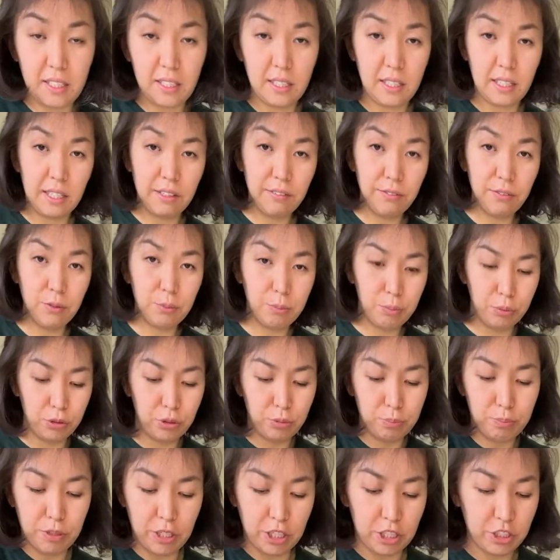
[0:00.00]
If you
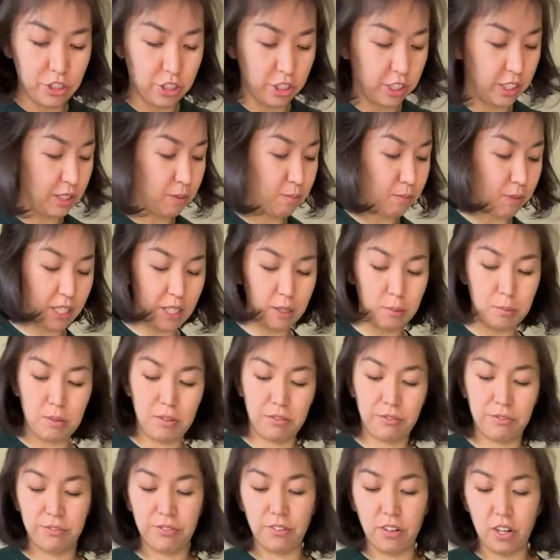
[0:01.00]
put pressure, it might be
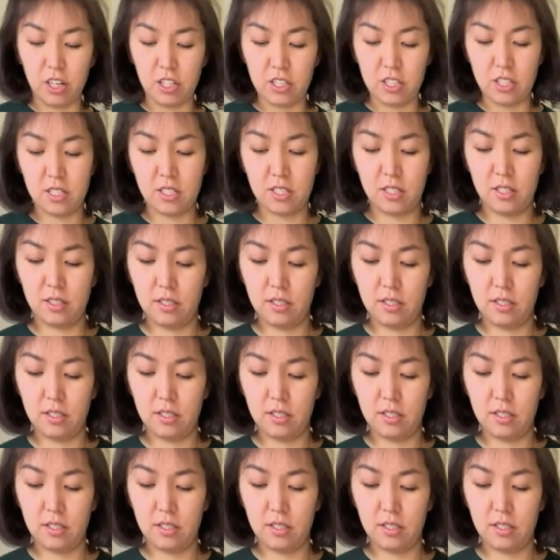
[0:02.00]
fast,